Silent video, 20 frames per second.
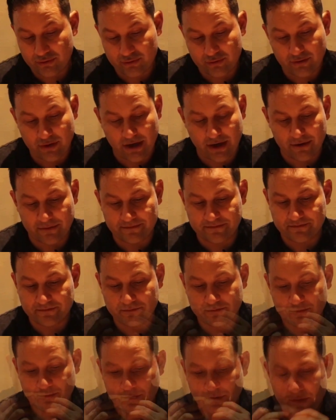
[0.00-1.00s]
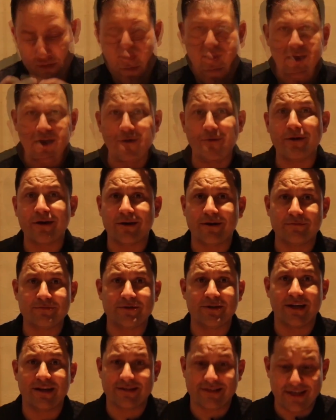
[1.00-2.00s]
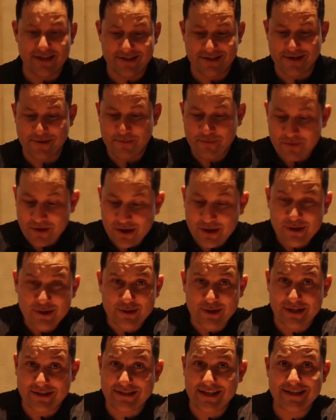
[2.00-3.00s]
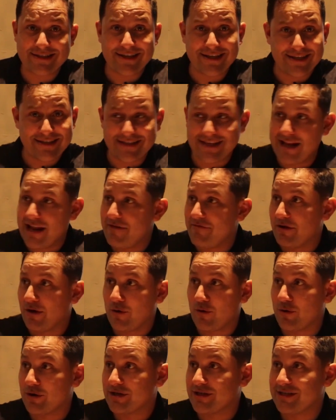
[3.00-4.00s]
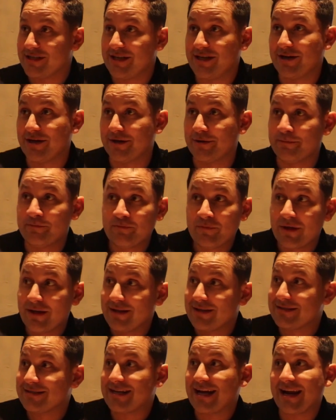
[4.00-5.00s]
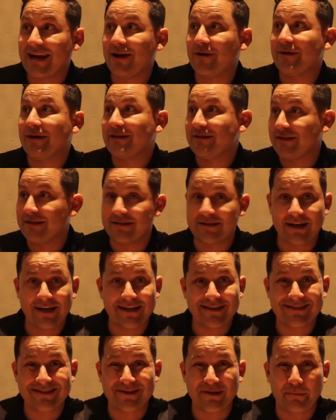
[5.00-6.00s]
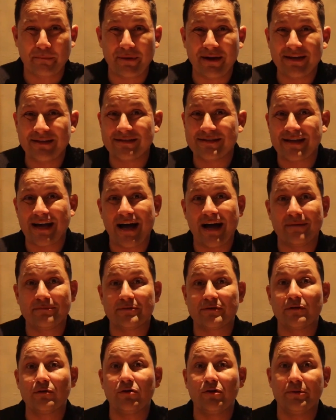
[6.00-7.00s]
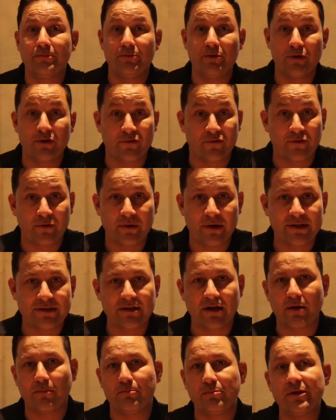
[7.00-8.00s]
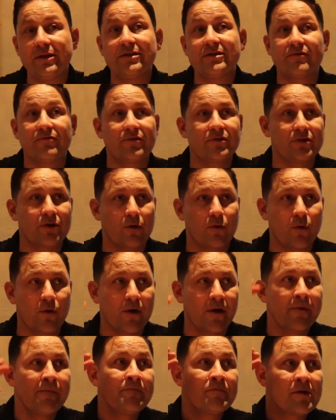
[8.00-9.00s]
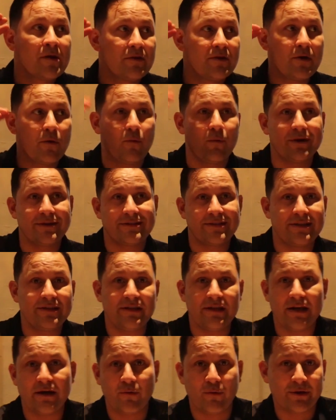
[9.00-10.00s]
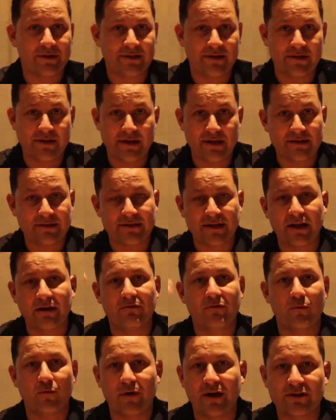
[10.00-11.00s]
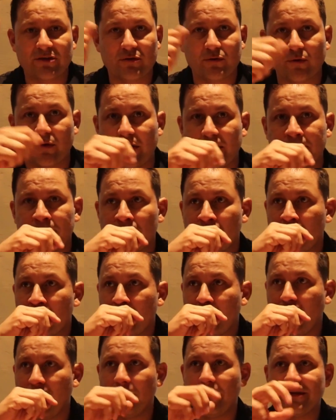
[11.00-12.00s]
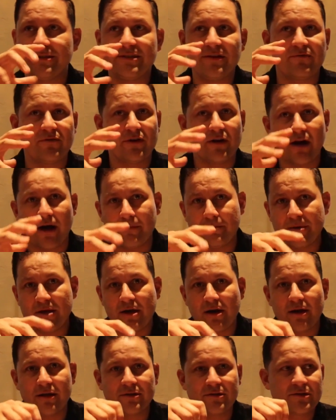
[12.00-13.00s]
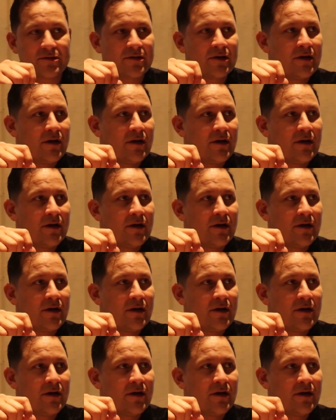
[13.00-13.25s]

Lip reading: Wow. Come to that tasting. So that tasting is 11 courses here. Sala 23. The place is absolutely beautiful. It's a complete different decor than what's in the inside of the restaurant. A different ambiance.